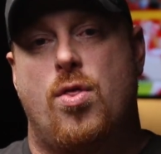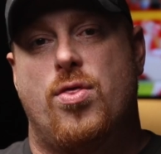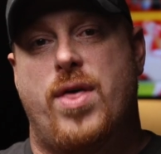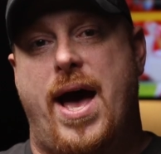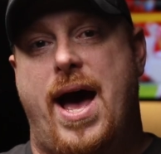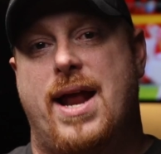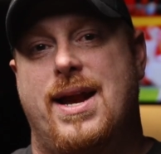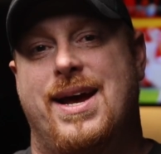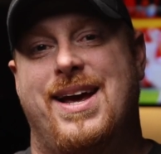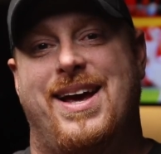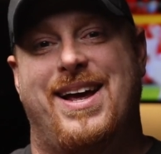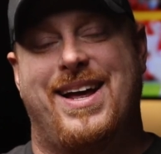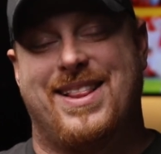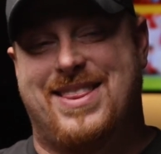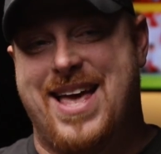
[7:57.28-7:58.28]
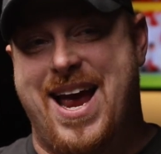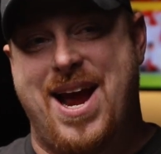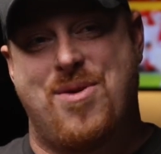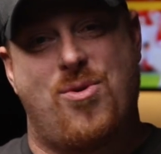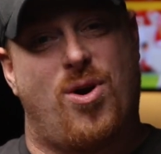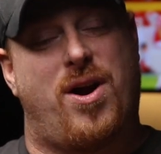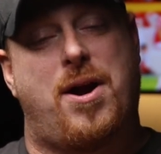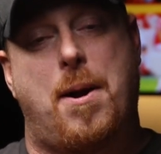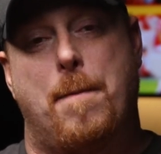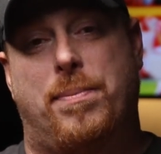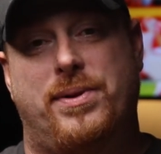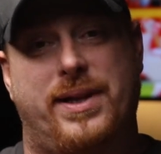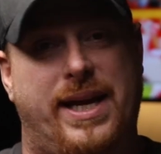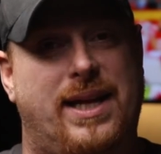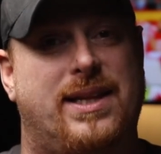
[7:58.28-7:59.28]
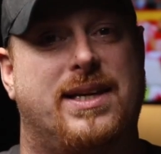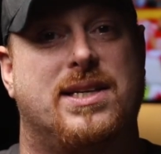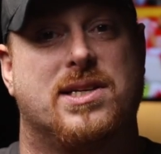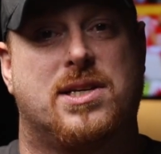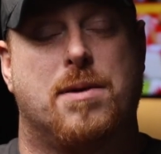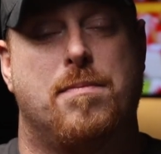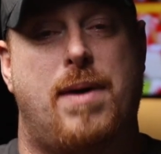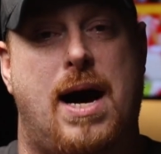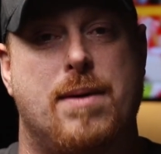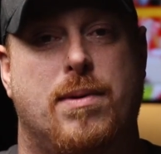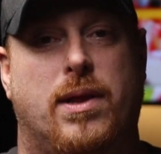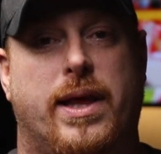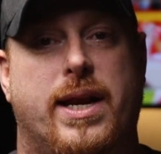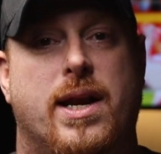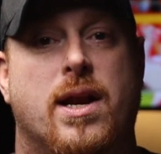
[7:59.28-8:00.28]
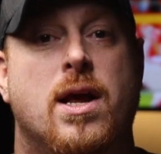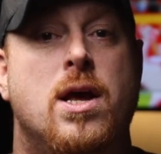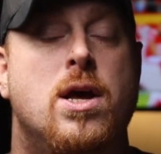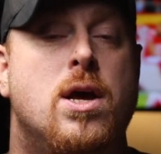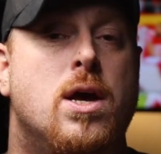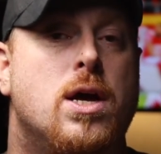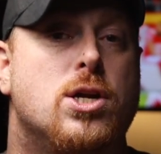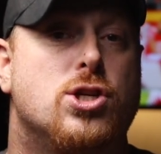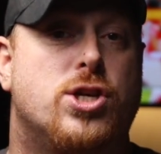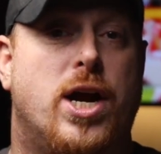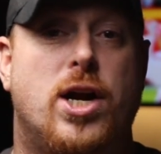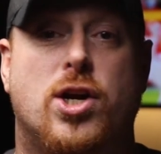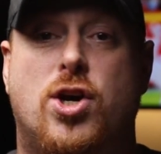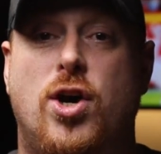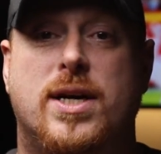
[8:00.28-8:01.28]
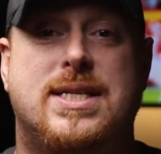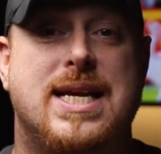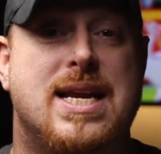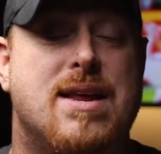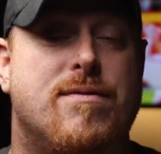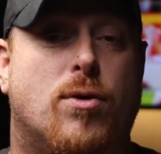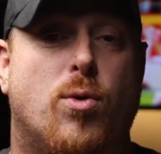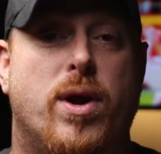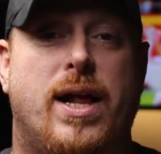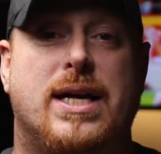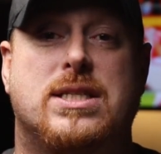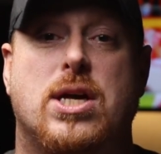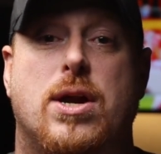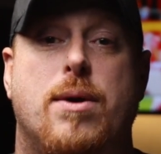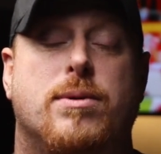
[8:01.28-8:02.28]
that they were completely discombobulated. Jared Cook didn't even realize that